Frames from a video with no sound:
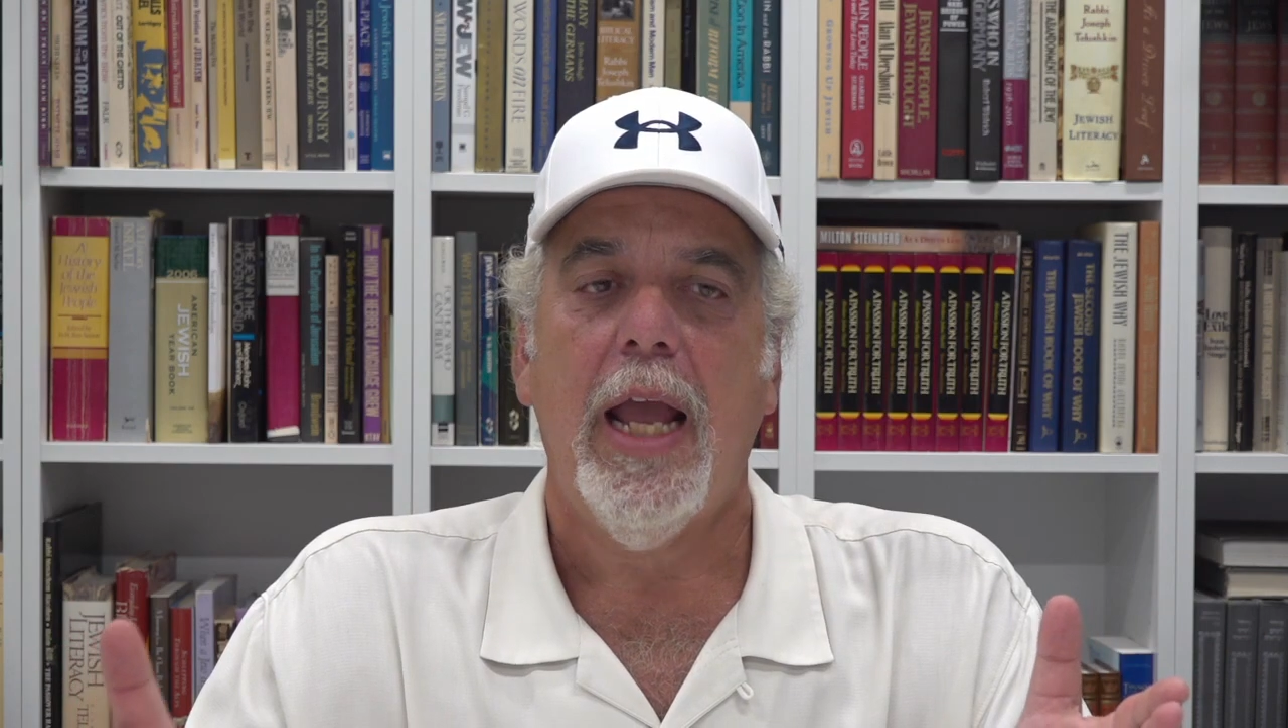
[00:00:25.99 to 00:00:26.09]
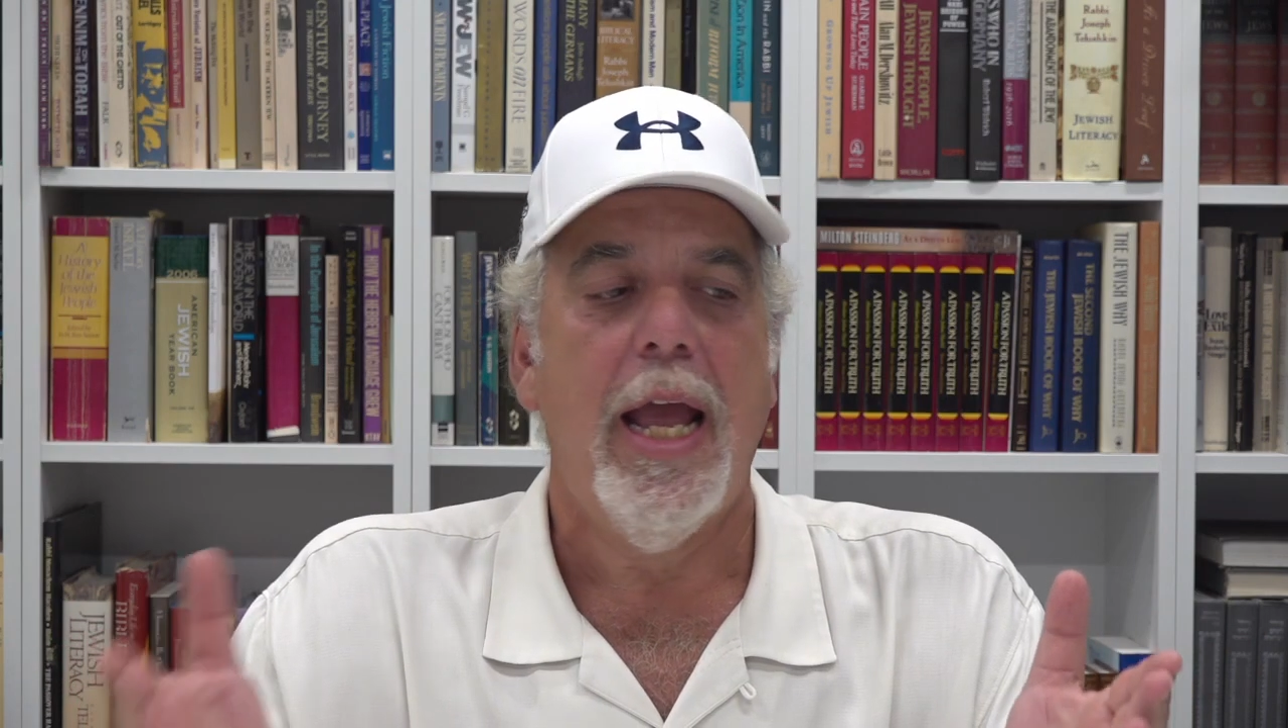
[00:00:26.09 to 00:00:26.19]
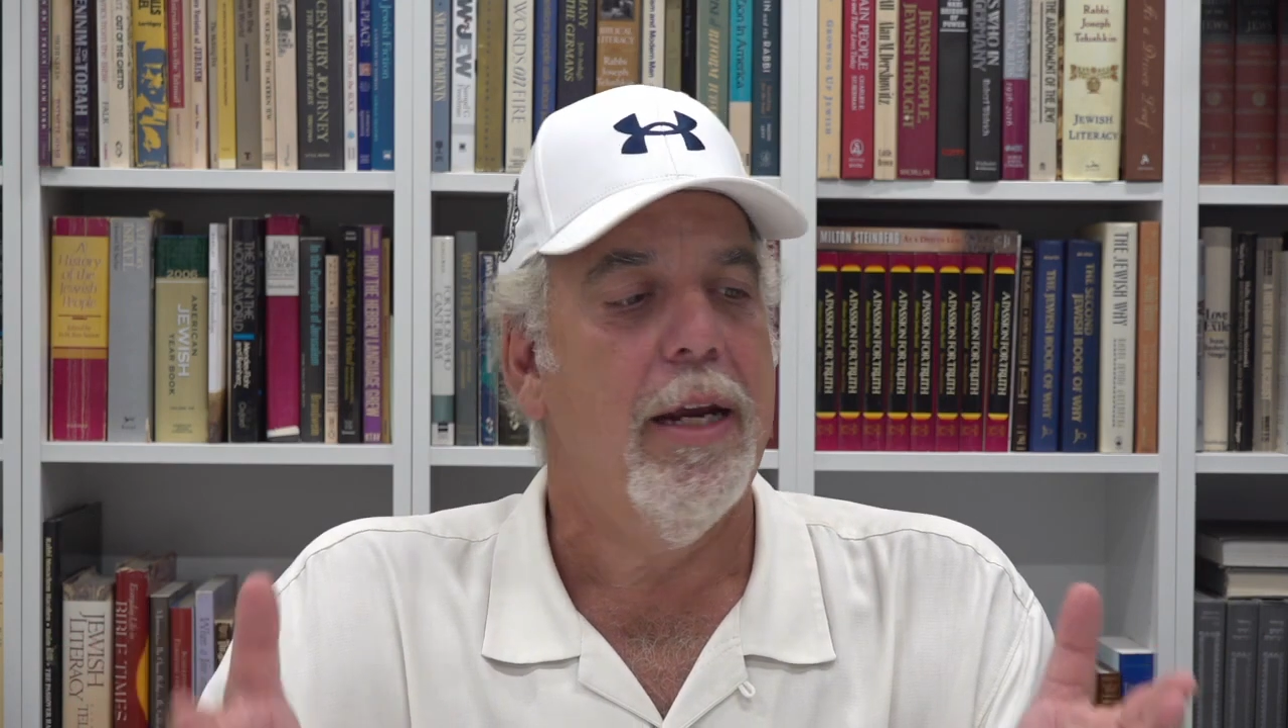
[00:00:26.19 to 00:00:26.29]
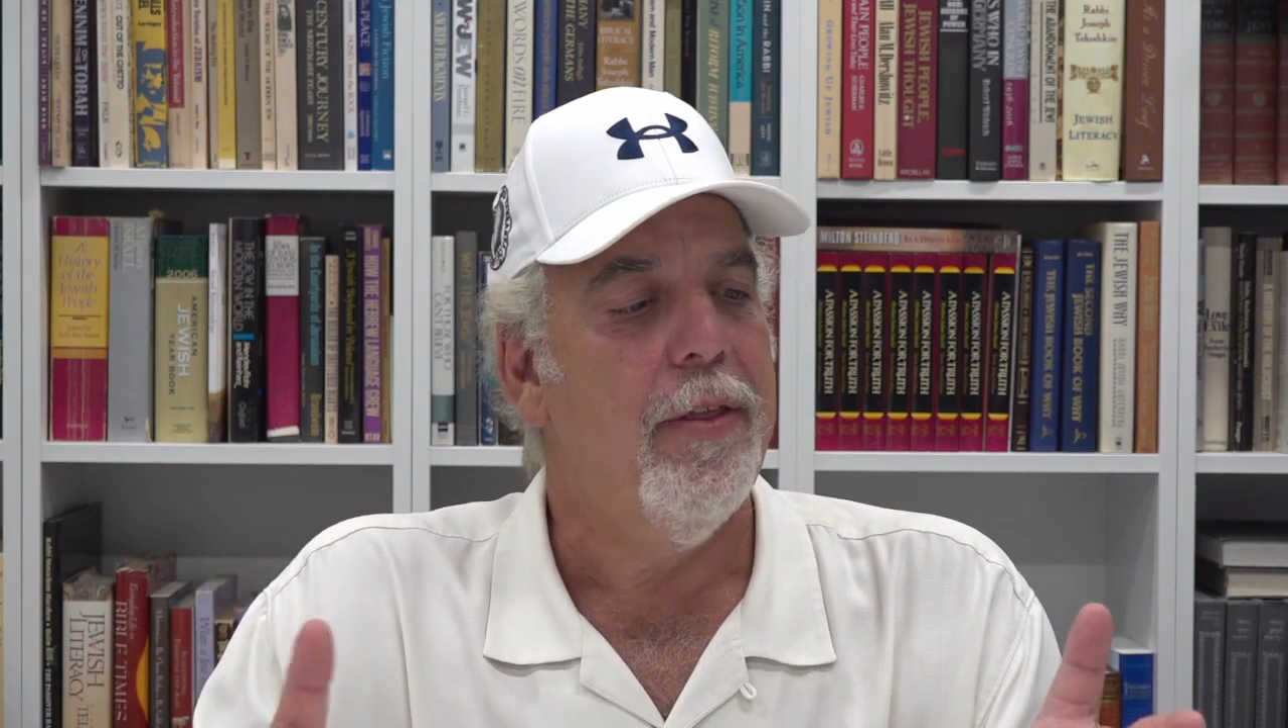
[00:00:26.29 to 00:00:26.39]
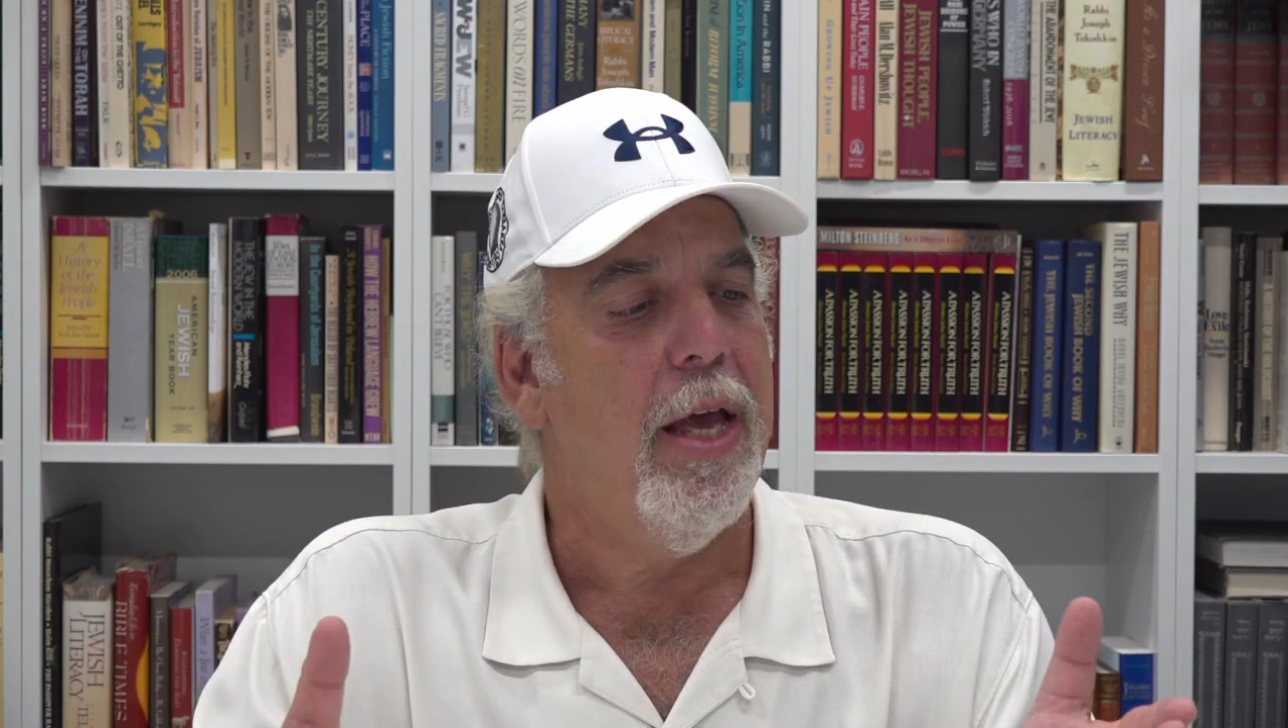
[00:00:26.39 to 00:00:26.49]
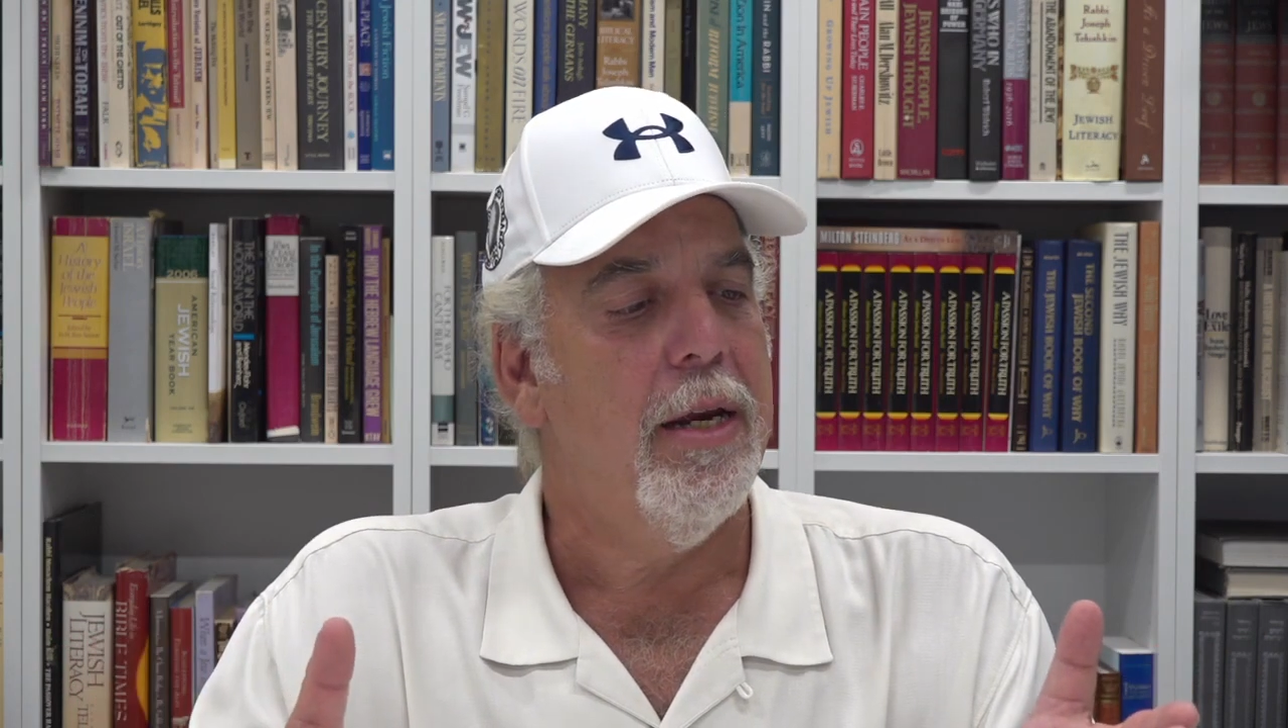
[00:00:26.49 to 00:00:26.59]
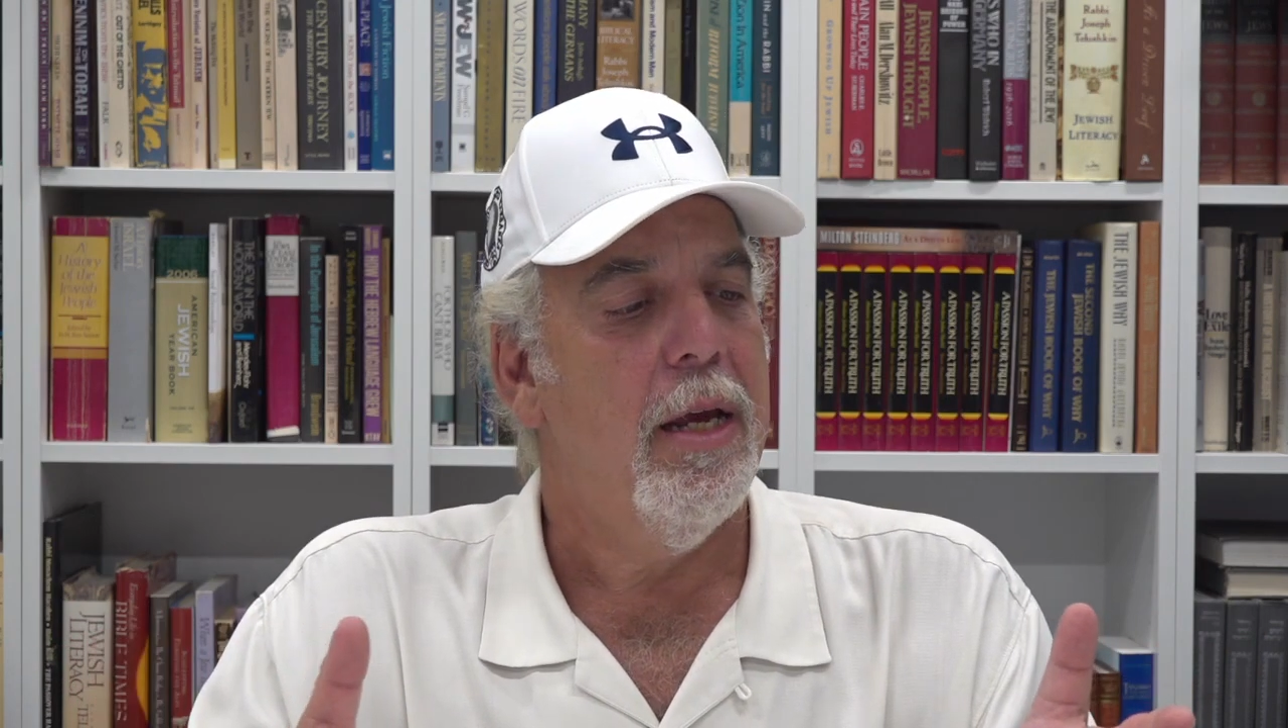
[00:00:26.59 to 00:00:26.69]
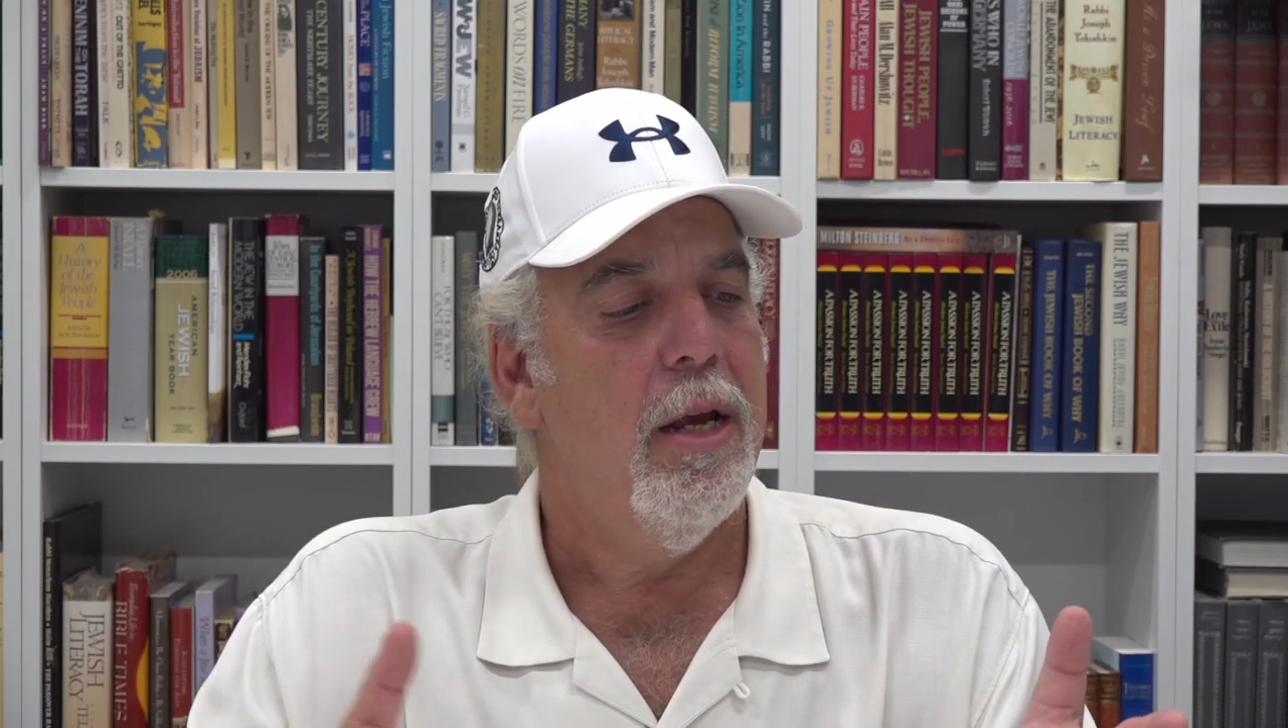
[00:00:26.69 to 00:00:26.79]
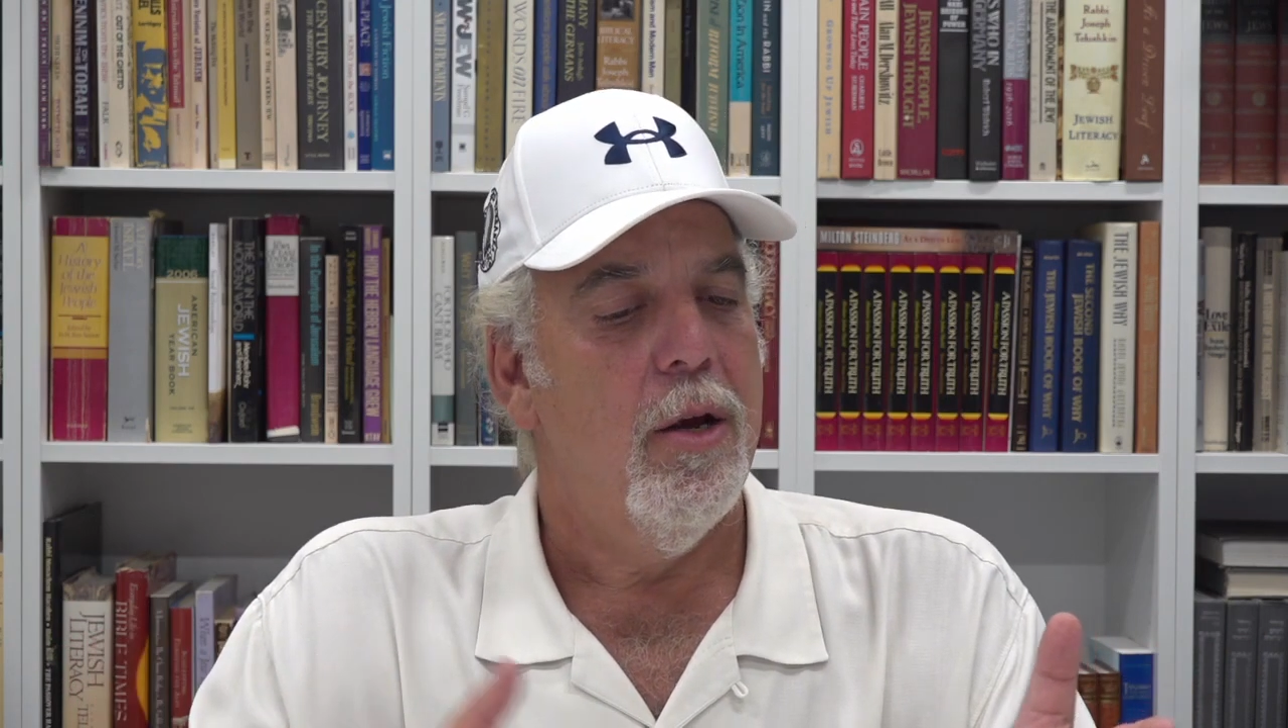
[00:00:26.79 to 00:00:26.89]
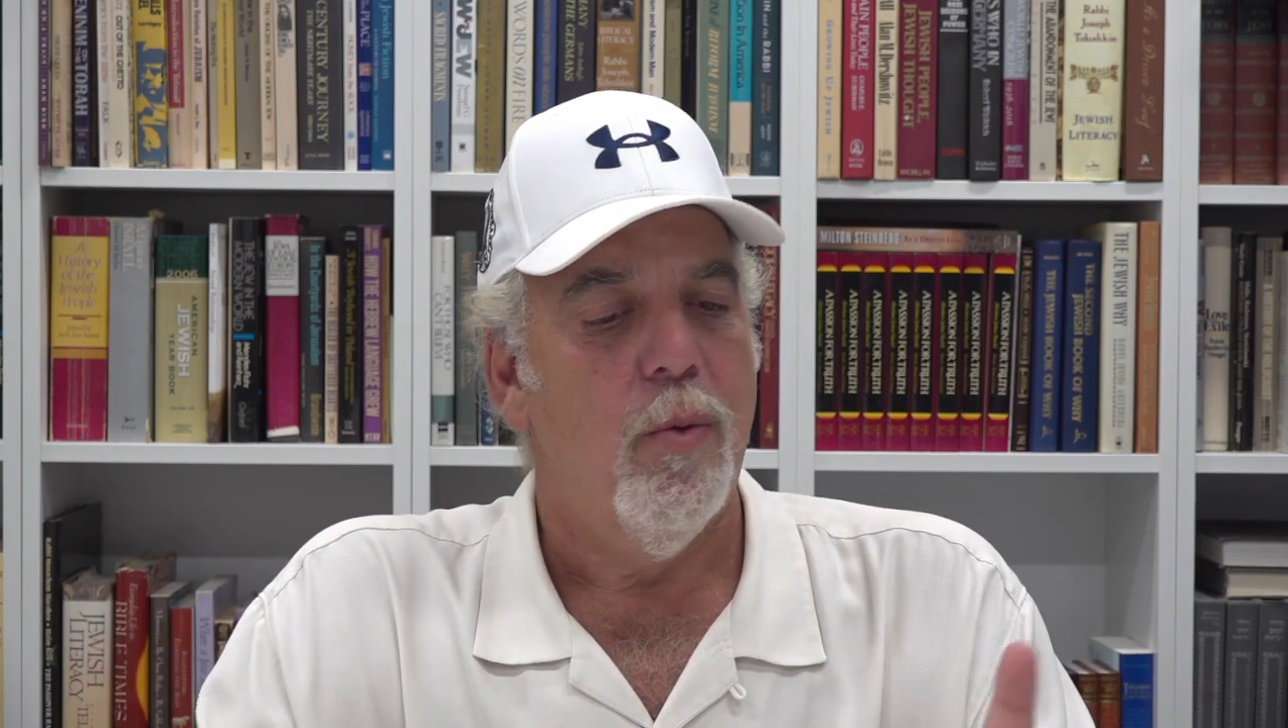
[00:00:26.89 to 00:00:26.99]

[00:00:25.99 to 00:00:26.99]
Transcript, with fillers: and then